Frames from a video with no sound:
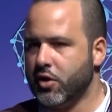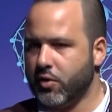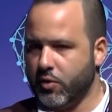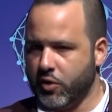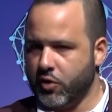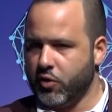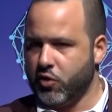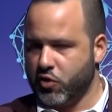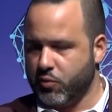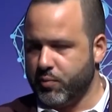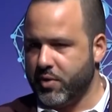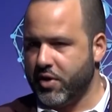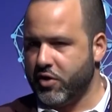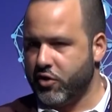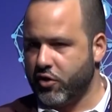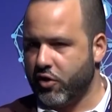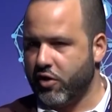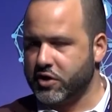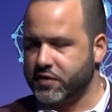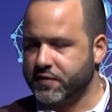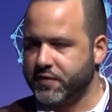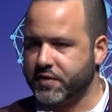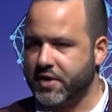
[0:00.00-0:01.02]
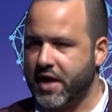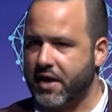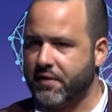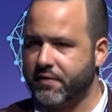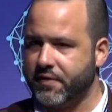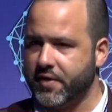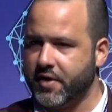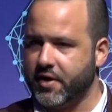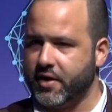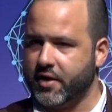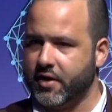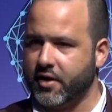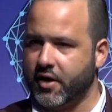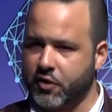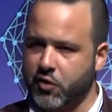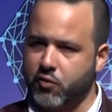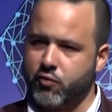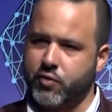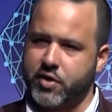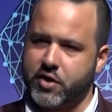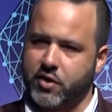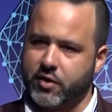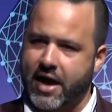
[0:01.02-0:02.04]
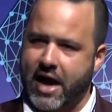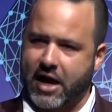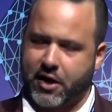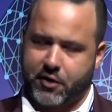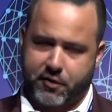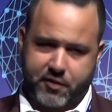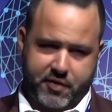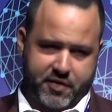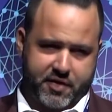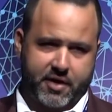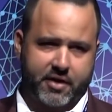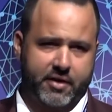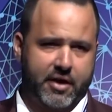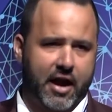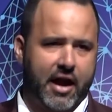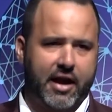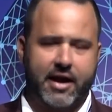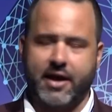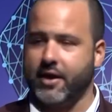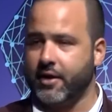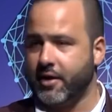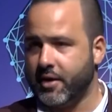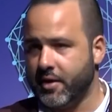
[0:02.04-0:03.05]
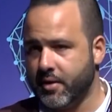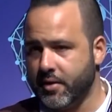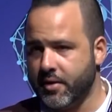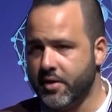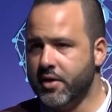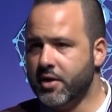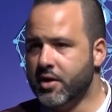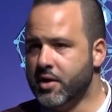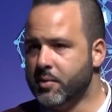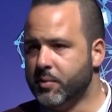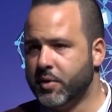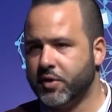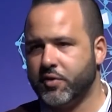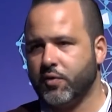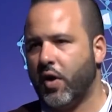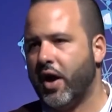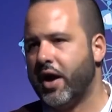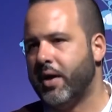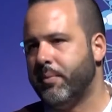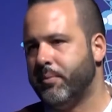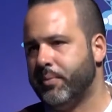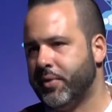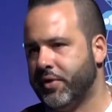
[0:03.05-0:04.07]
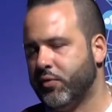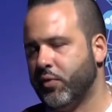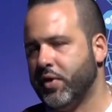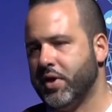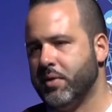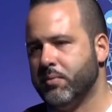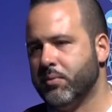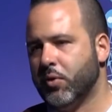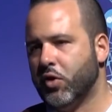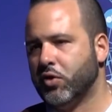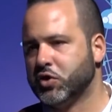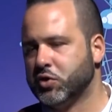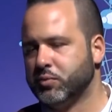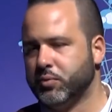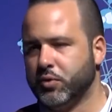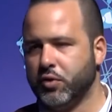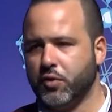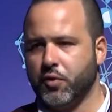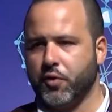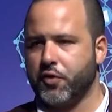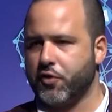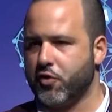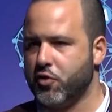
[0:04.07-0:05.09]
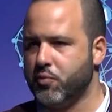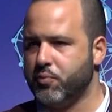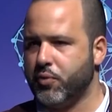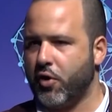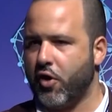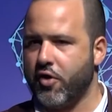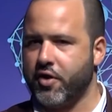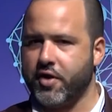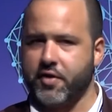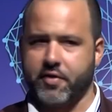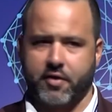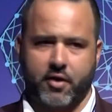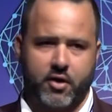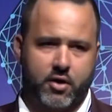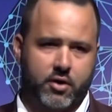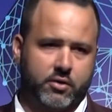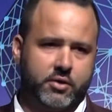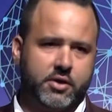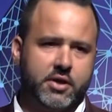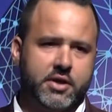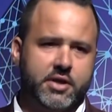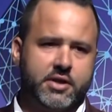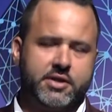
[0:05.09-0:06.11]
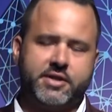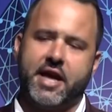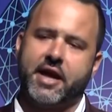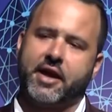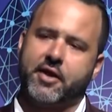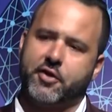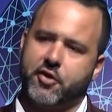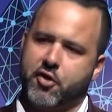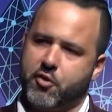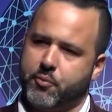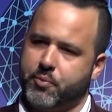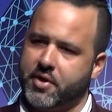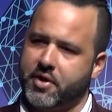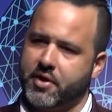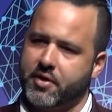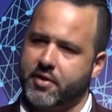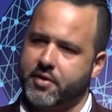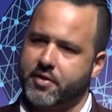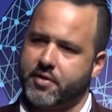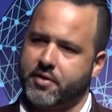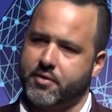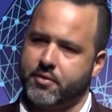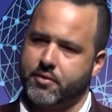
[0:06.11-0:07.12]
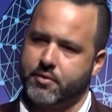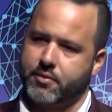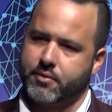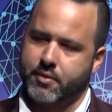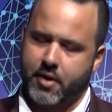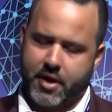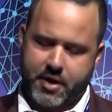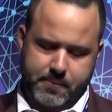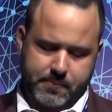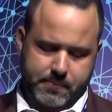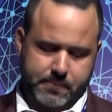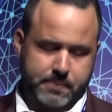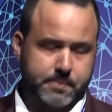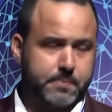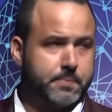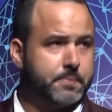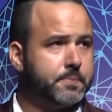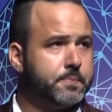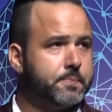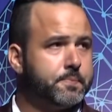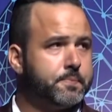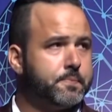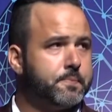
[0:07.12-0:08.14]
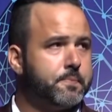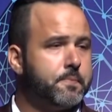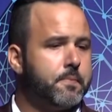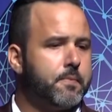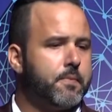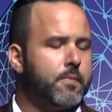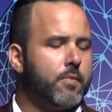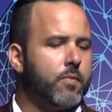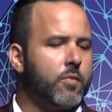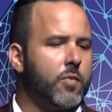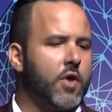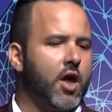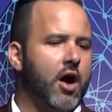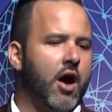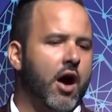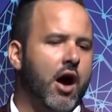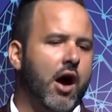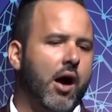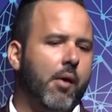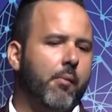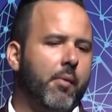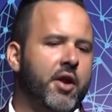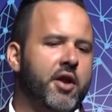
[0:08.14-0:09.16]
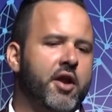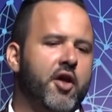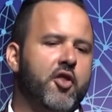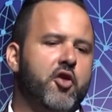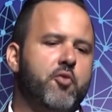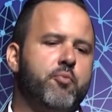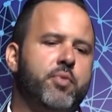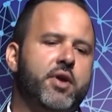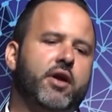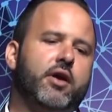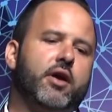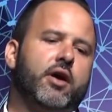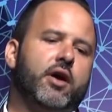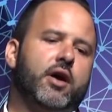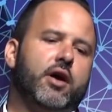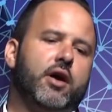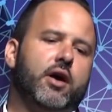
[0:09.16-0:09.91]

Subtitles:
you should be charged for that fee on the real accuracy, not hidden between multiple third parties all taking their piece, right? Another big